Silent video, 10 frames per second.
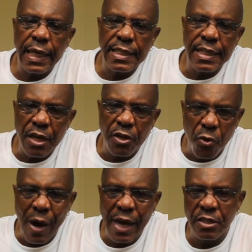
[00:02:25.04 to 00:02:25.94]
not
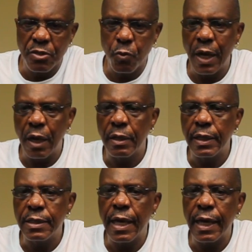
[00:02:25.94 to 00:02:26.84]
quite as well.
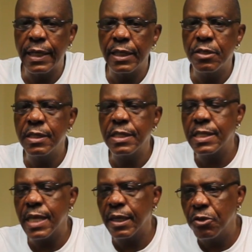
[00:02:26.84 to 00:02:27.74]
And I get to the
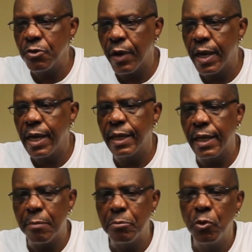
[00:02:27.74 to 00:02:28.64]
2nd grade, and
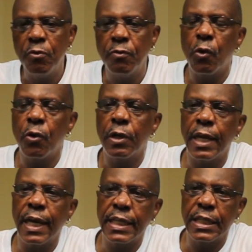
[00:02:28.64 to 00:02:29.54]
I move on, and
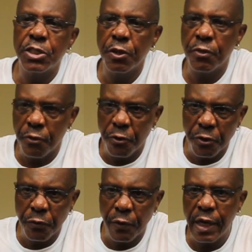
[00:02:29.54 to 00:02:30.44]
I get to the
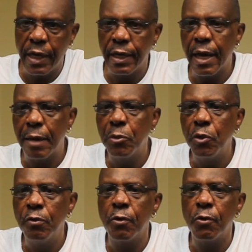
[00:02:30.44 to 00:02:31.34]
3rd grade, and I
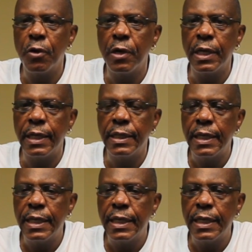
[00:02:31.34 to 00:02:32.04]
move on, and